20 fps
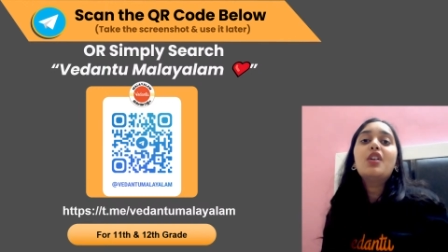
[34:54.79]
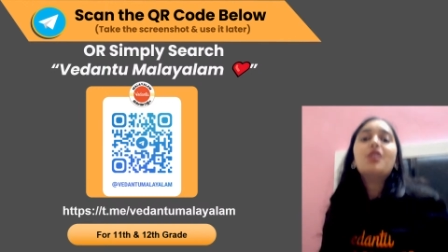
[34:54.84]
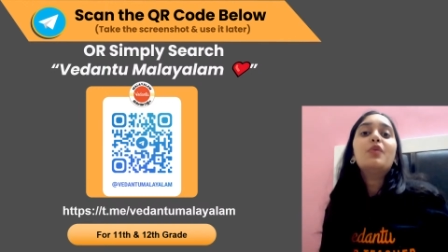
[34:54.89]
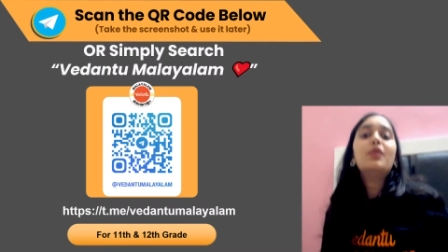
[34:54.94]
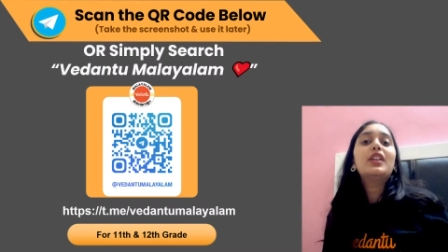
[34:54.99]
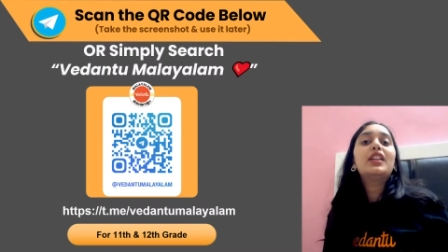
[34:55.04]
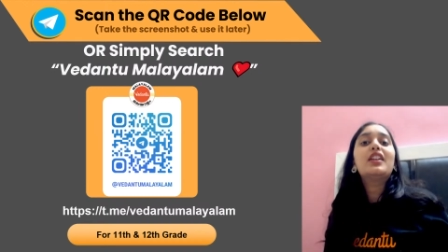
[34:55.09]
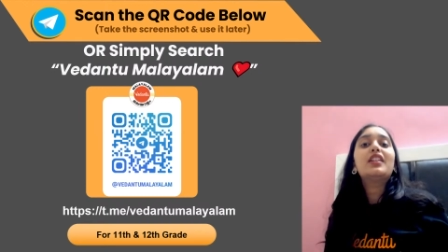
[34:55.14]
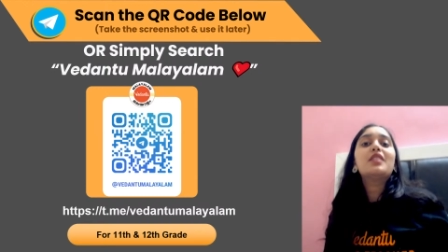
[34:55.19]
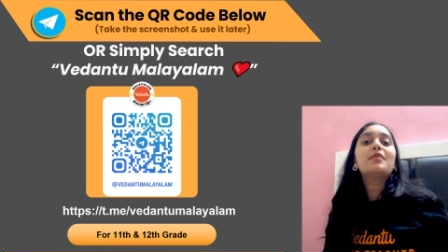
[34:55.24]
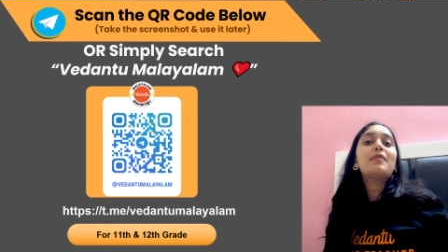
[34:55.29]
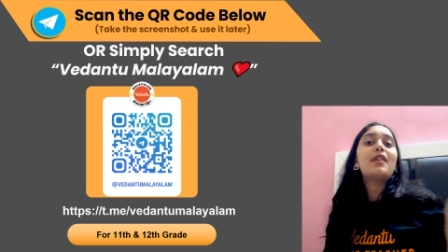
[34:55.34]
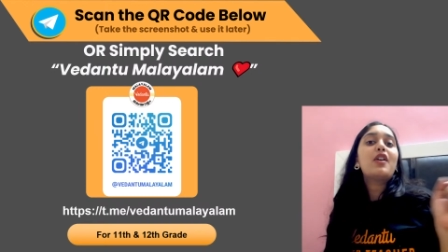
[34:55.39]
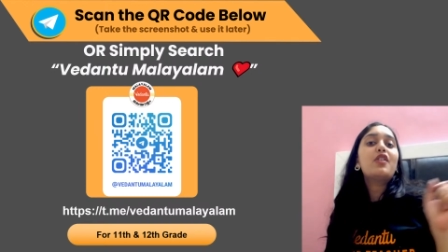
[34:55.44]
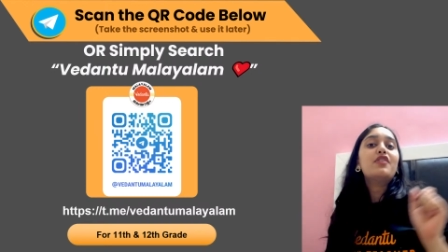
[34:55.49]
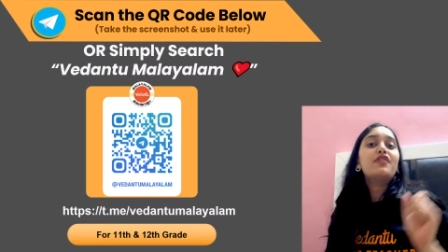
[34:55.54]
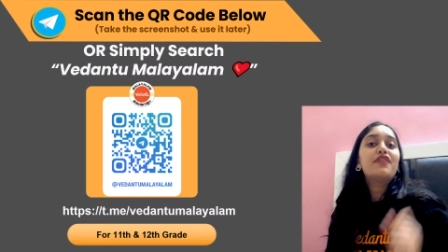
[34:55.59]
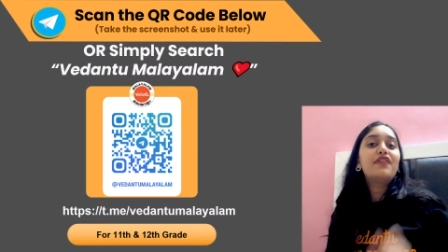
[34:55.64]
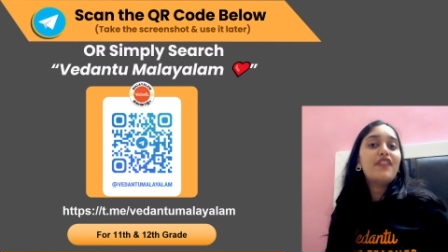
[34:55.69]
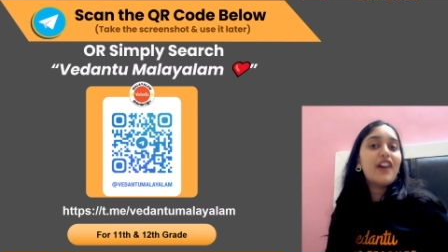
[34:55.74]
we'll learn about
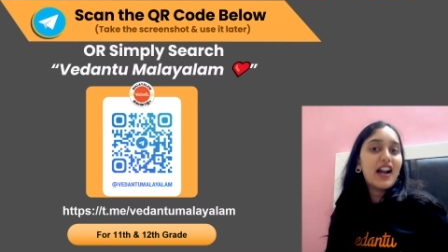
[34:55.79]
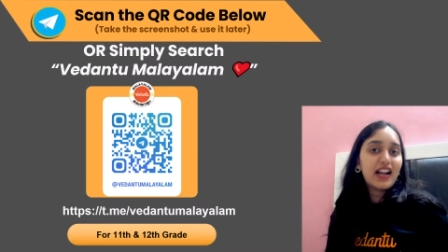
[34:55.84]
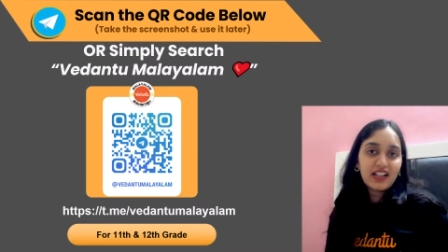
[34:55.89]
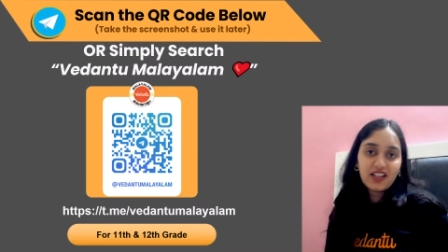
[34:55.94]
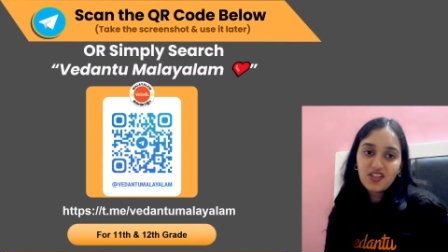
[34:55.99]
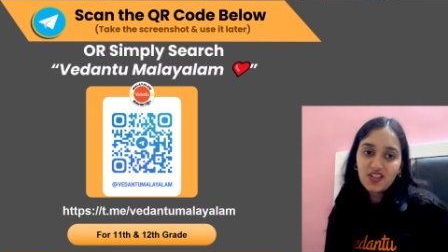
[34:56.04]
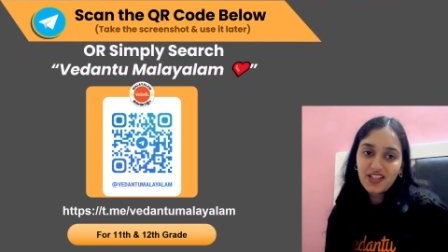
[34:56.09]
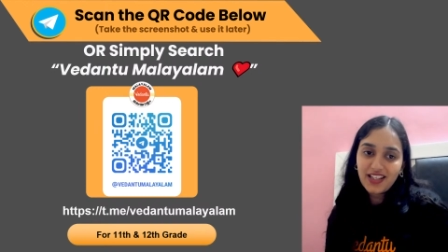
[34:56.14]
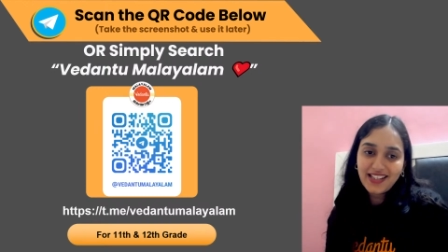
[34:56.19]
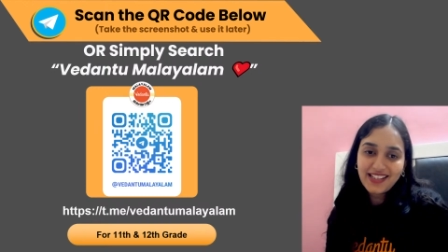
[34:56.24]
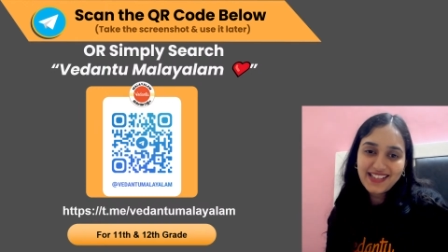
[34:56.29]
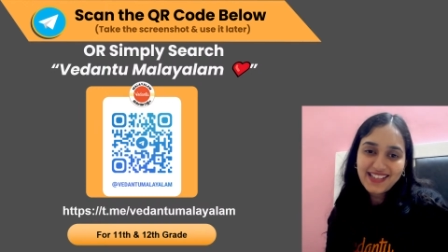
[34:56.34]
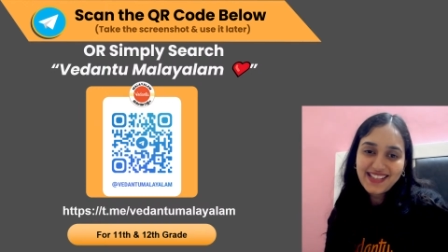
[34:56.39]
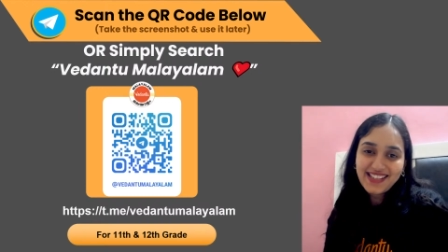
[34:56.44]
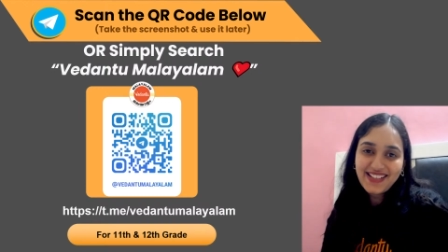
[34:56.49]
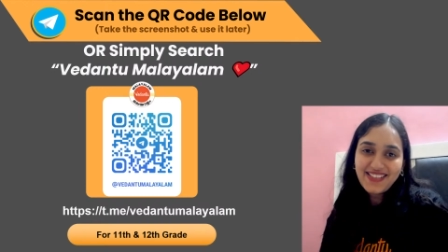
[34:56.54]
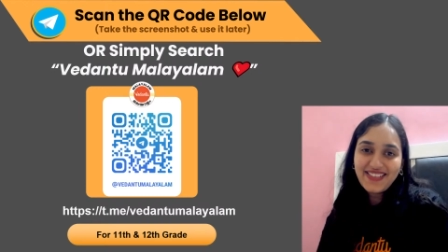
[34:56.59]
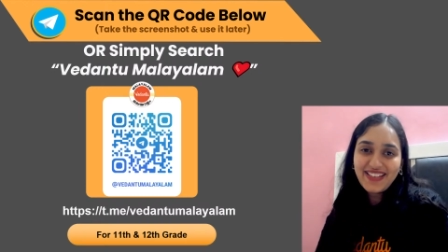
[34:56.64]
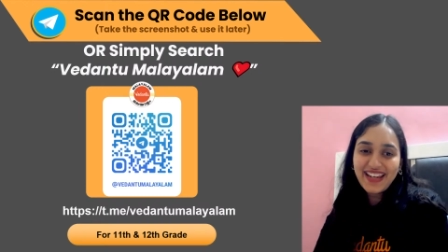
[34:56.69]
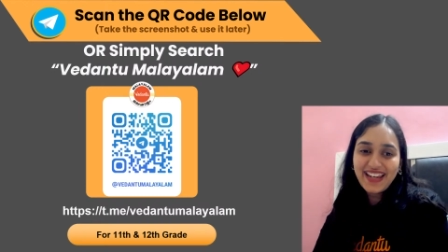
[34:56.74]
functions.
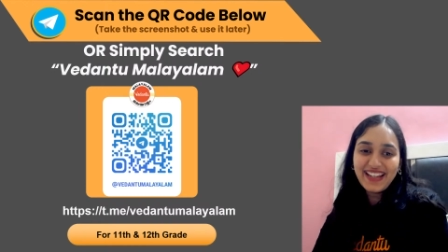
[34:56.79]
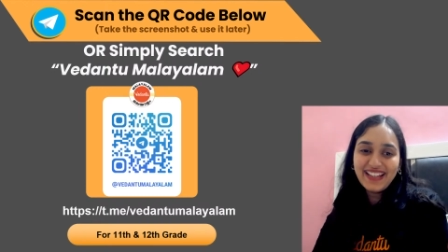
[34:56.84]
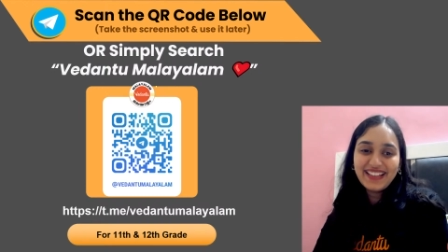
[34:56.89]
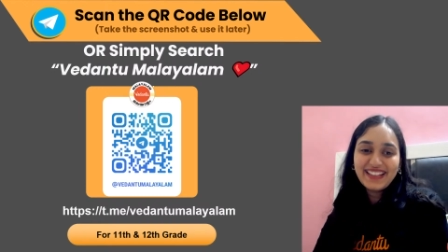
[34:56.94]
Okay.